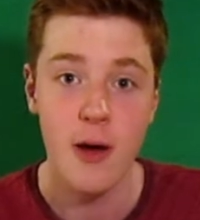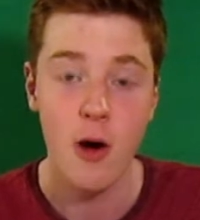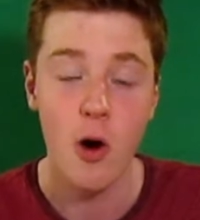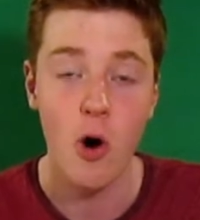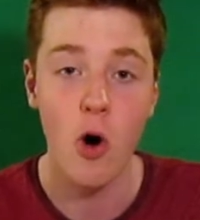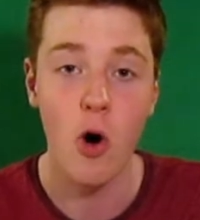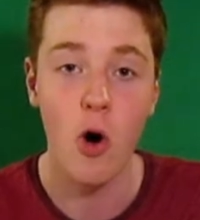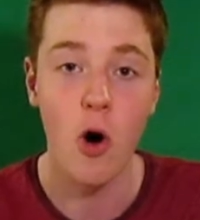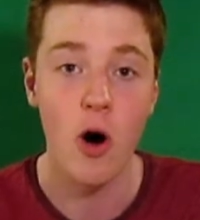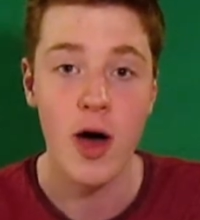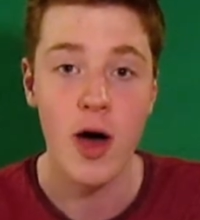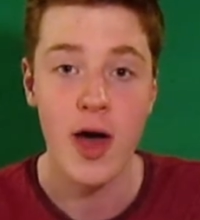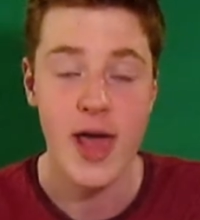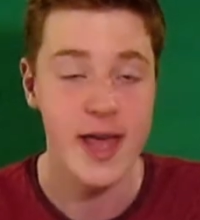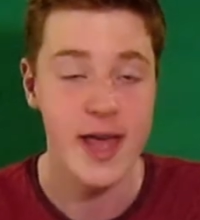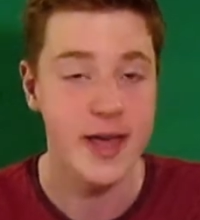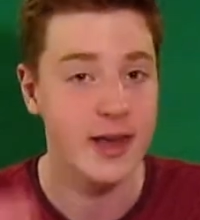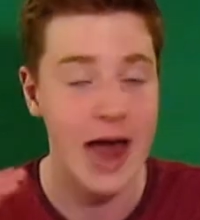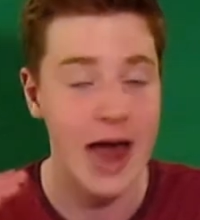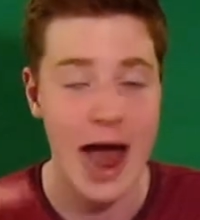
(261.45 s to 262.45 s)
or
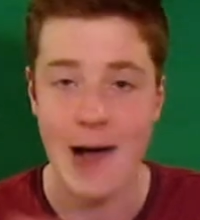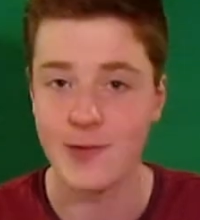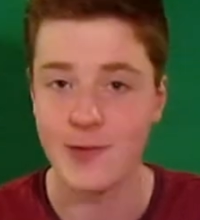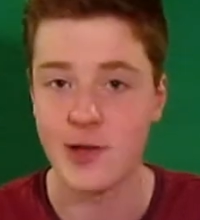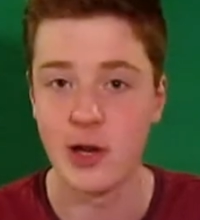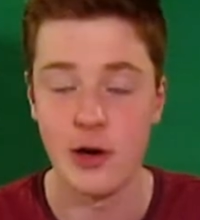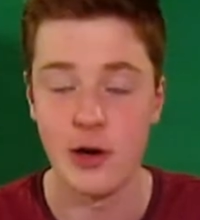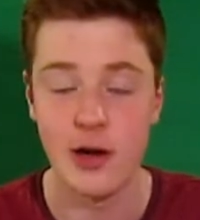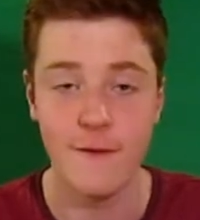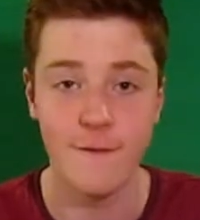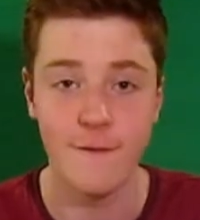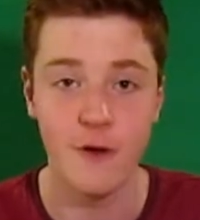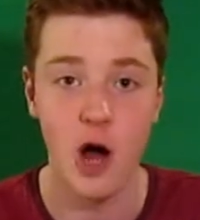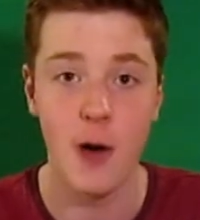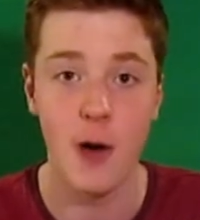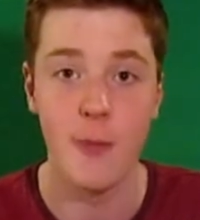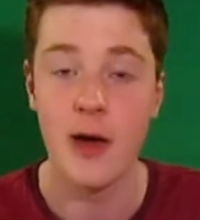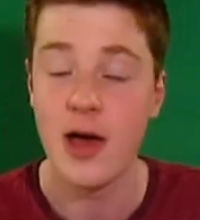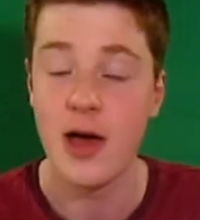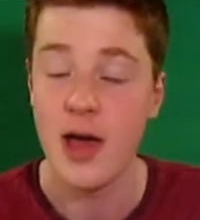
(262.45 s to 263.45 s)
he could absolutely
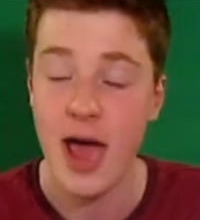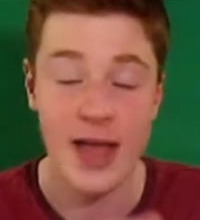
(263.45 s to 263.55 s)
flop.